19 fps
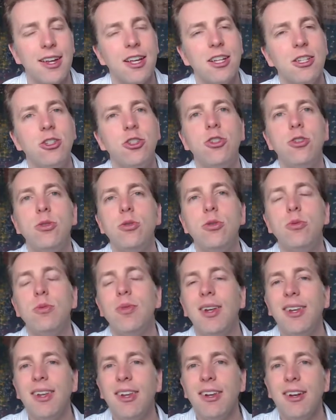to
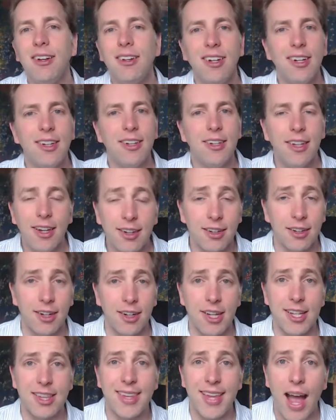
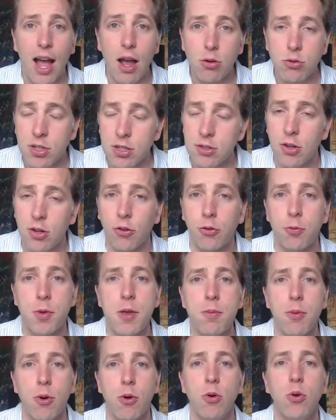literally thousands of
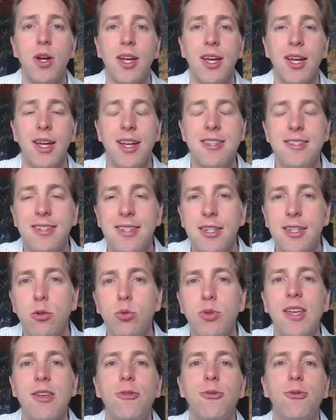people until
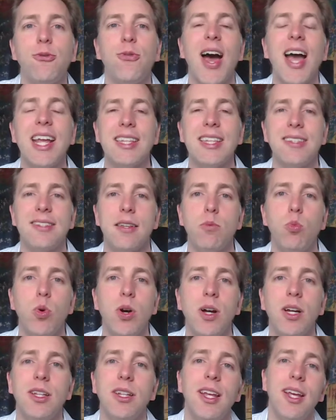they find
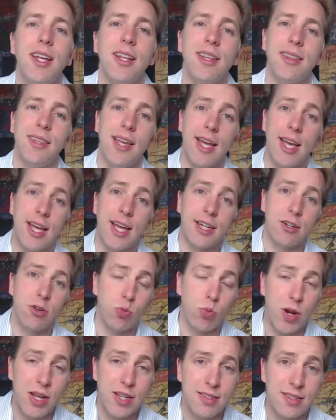someone that
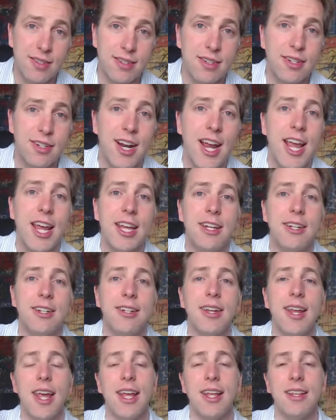raises their hand
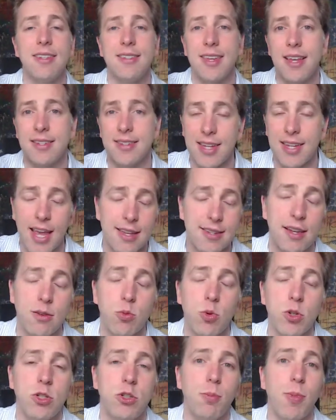and says, "Yes, I
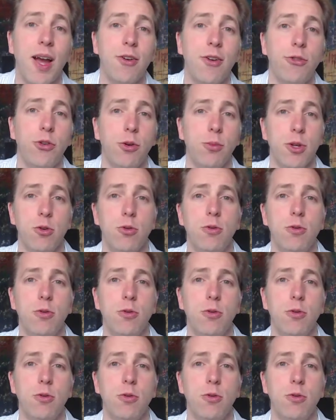want to buy from you."